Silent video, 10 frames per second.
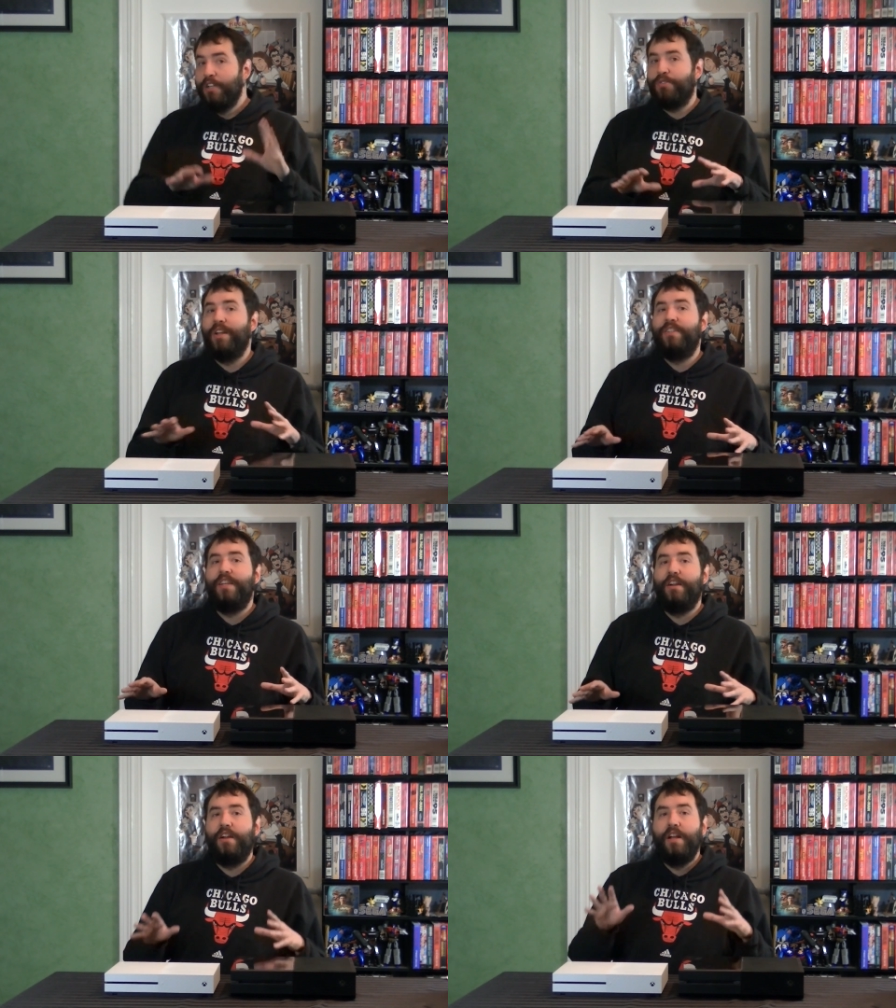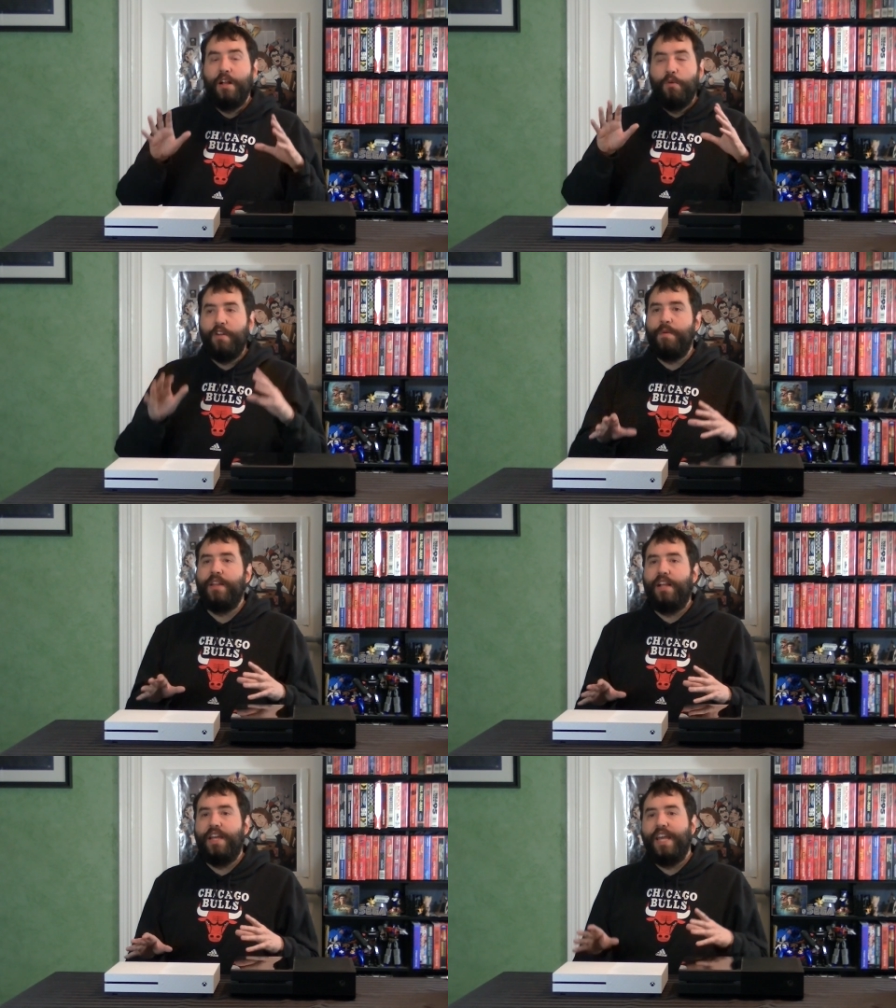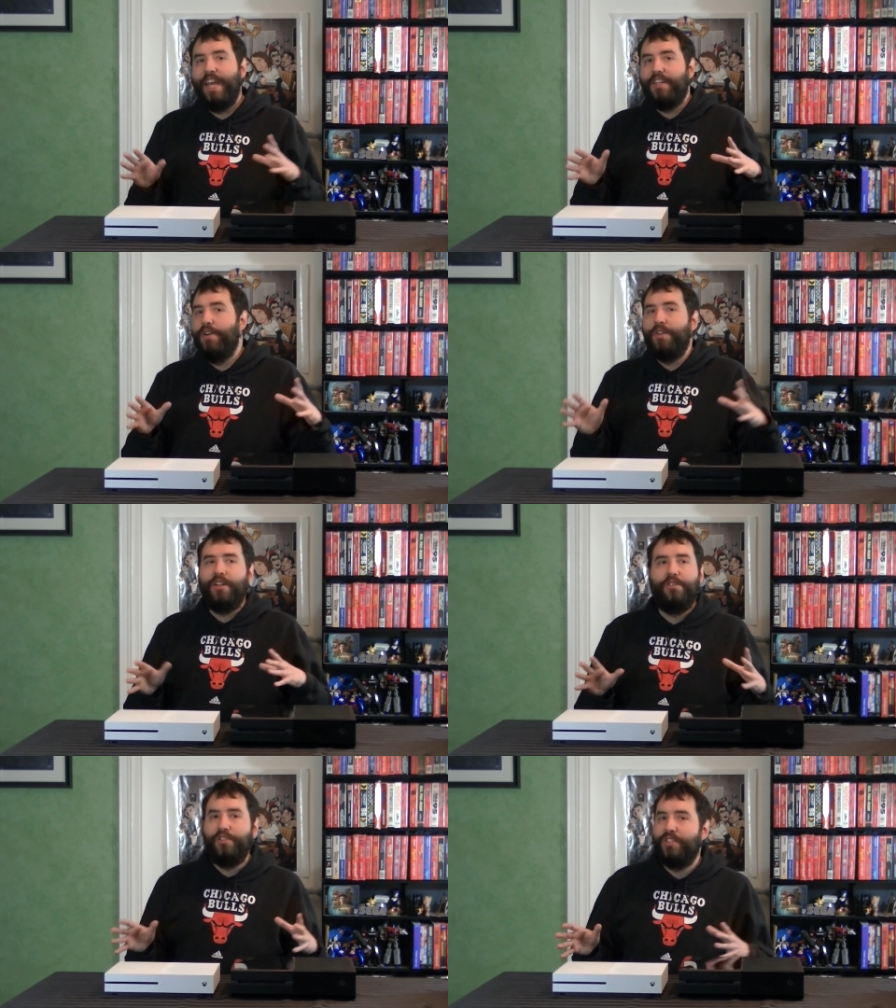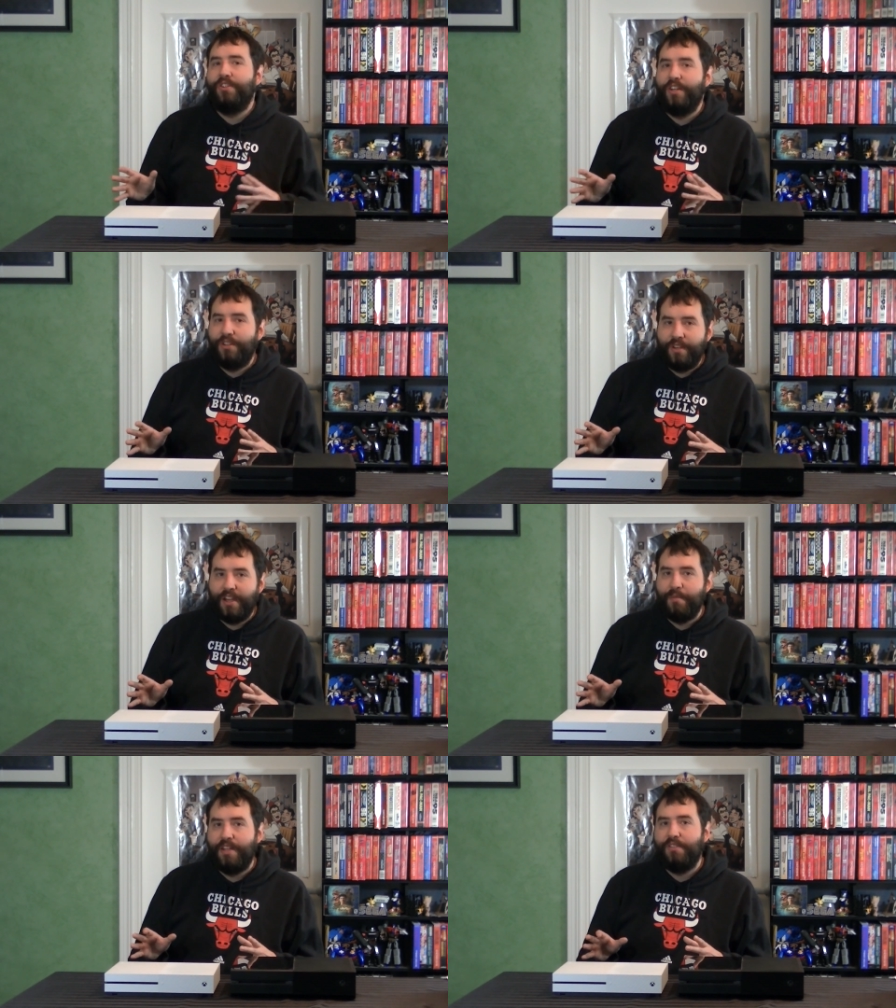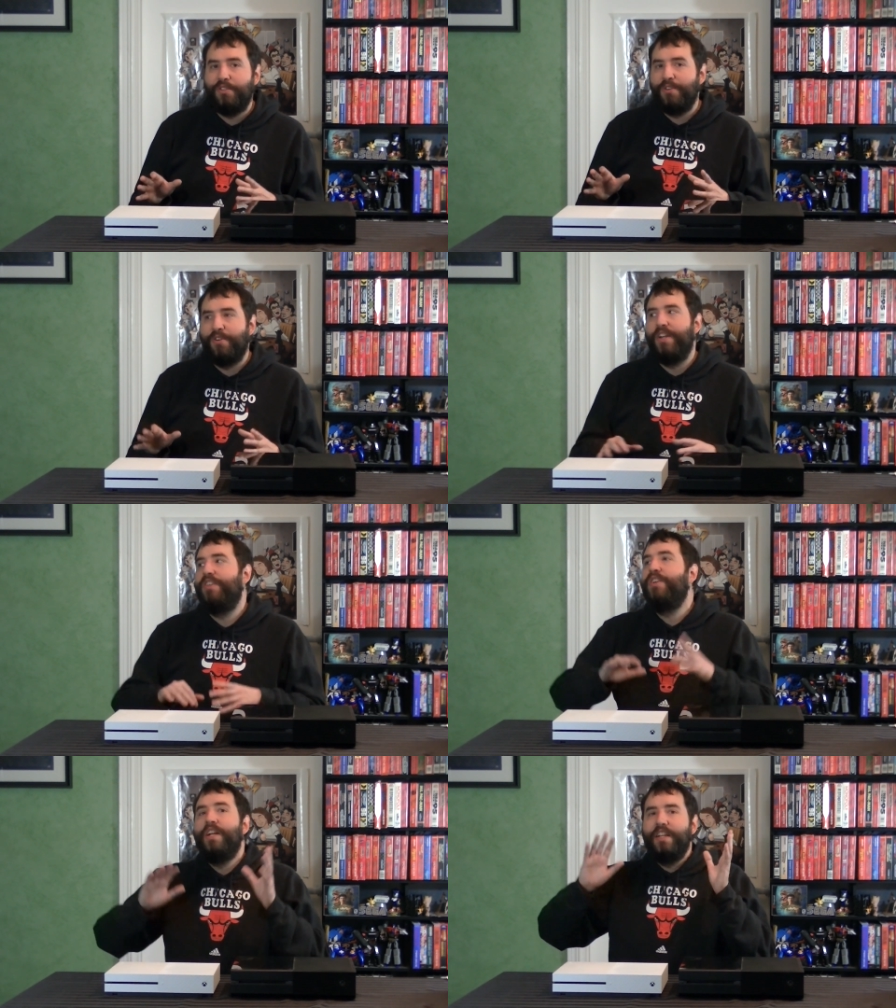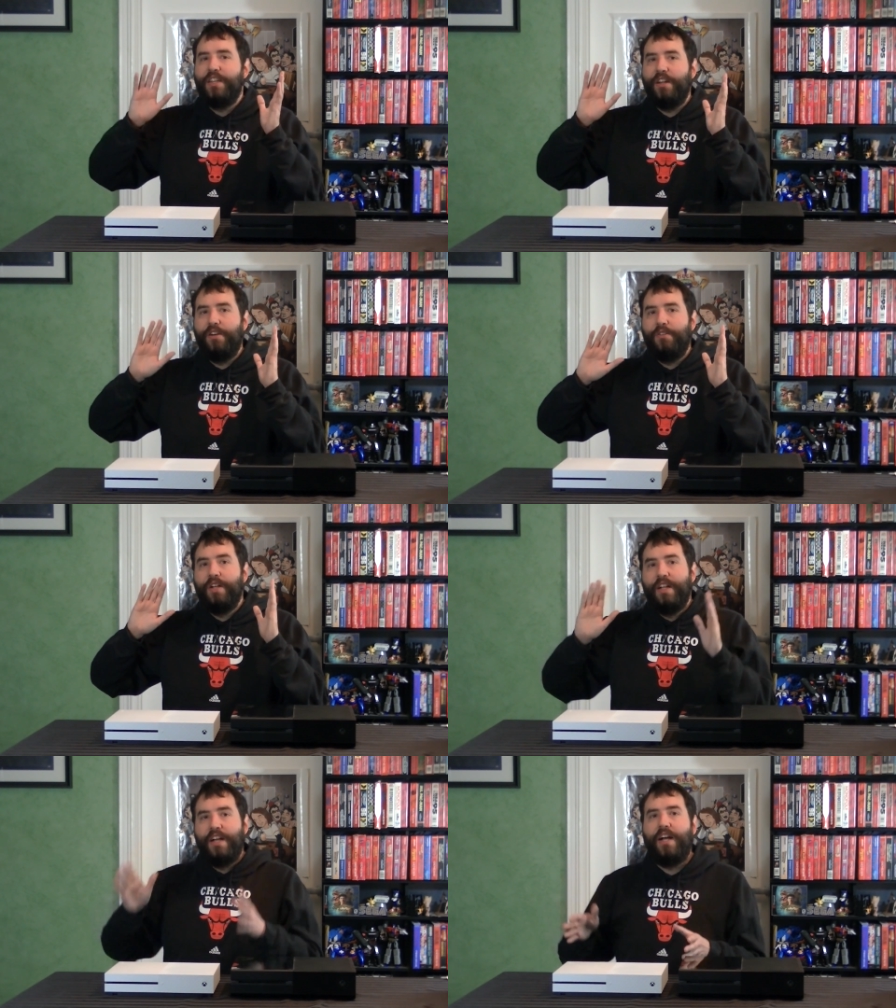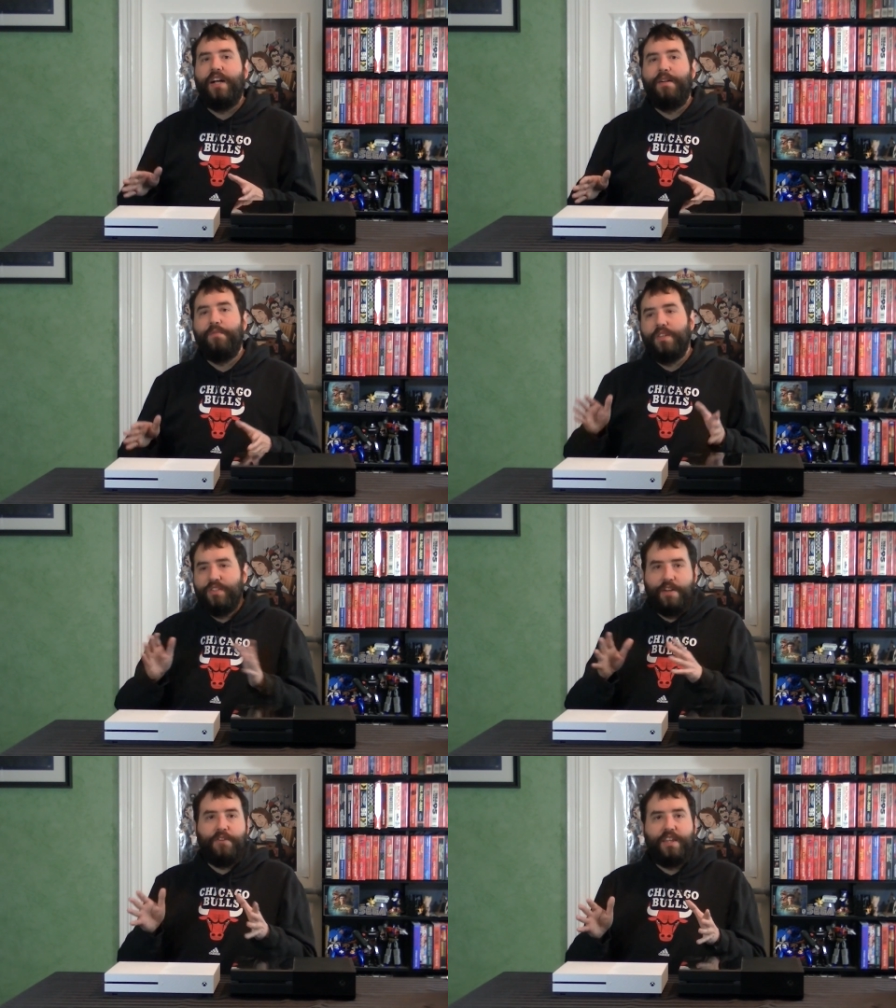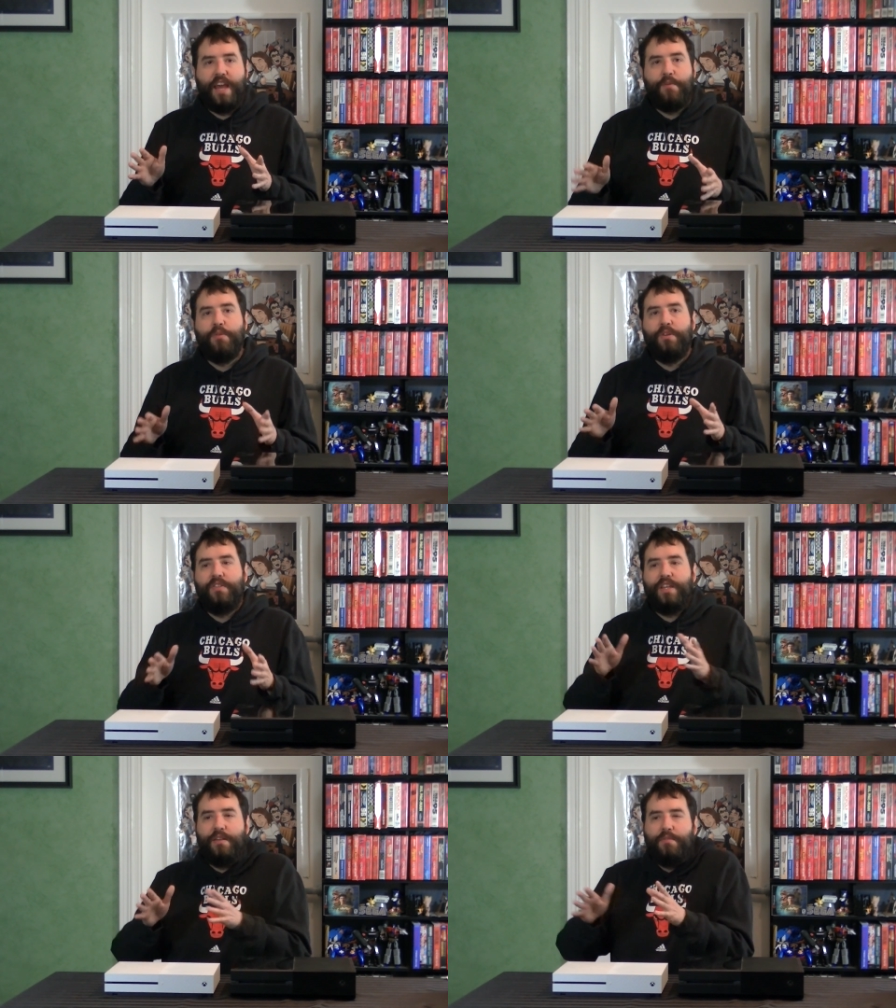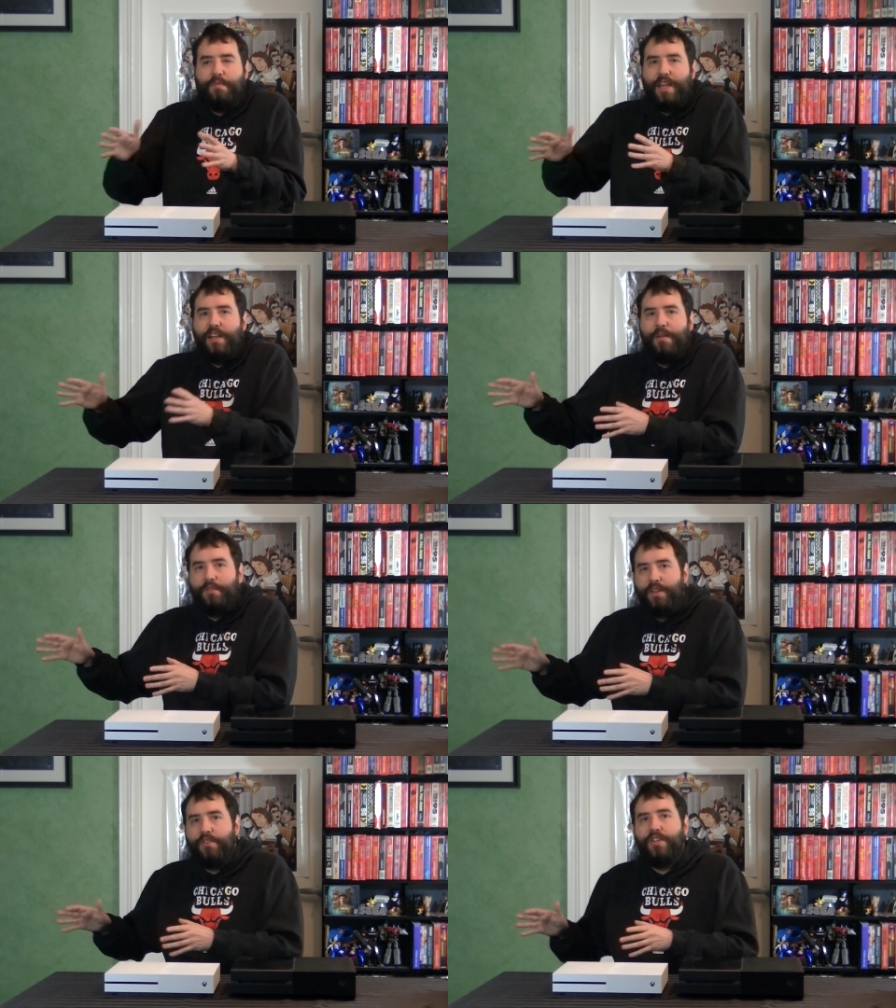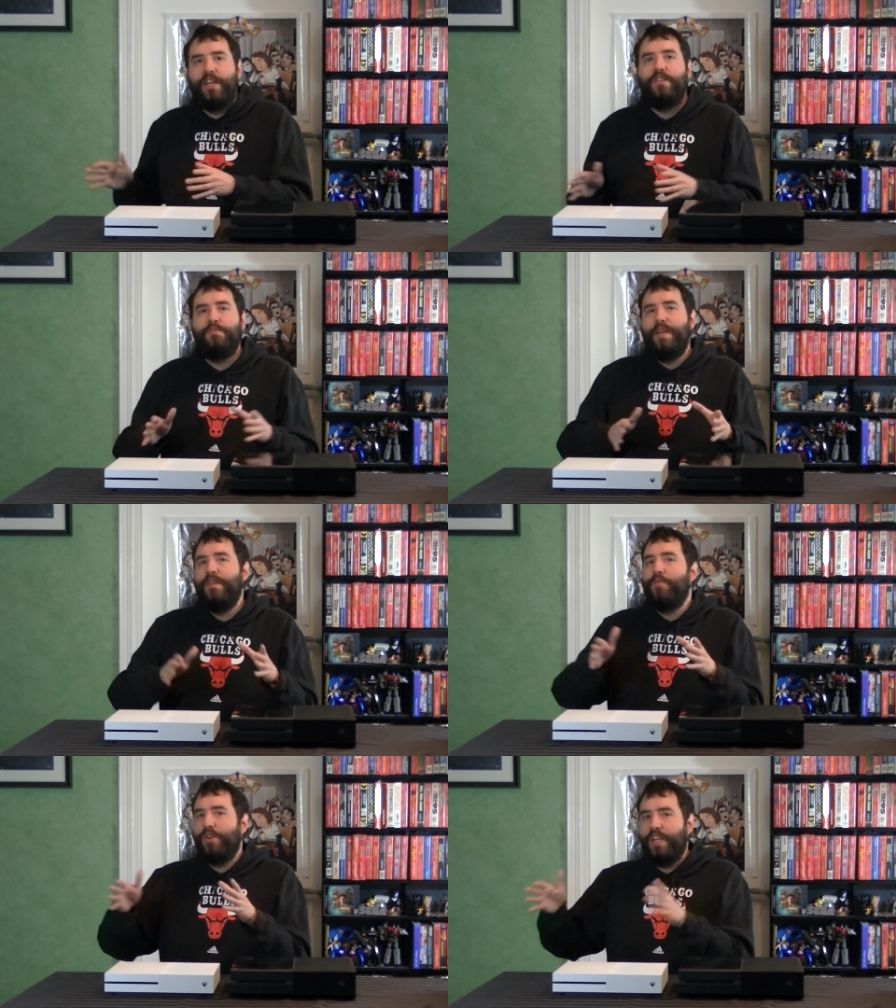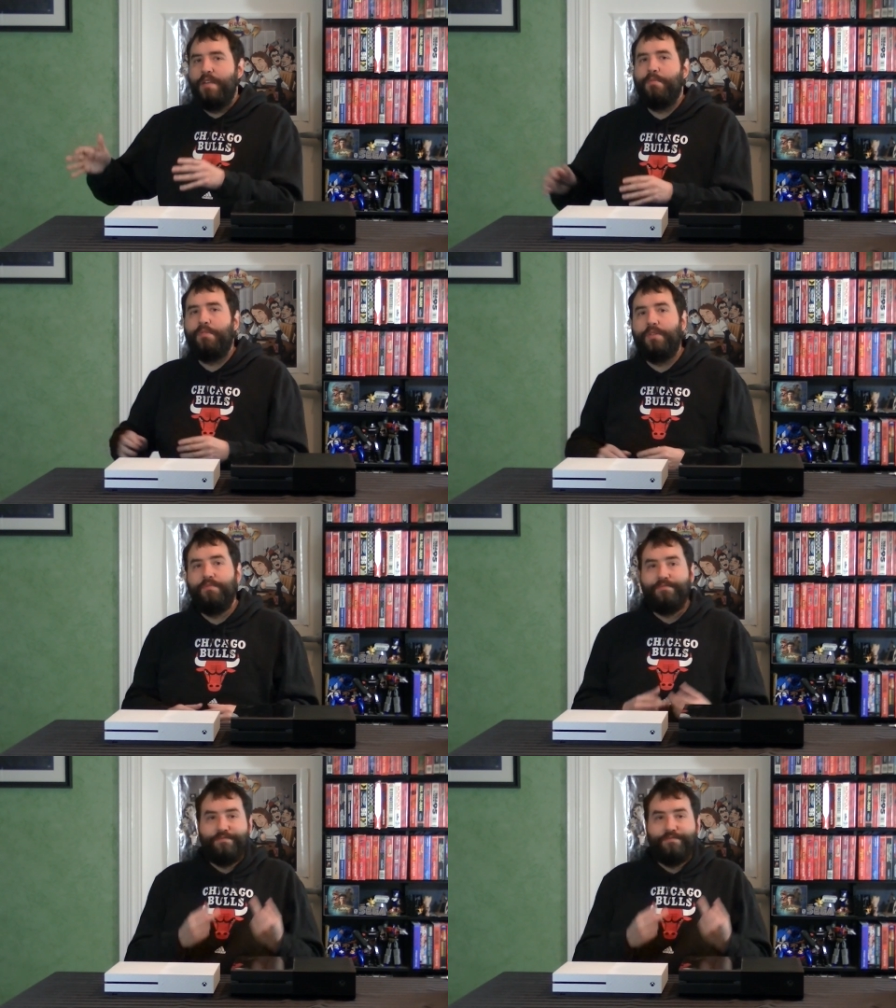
Trends here would have been like, hey, don't include just 32 gigabytes of storage, you know, and stuff like that. We would have said, make a couple other changes, make it more capable.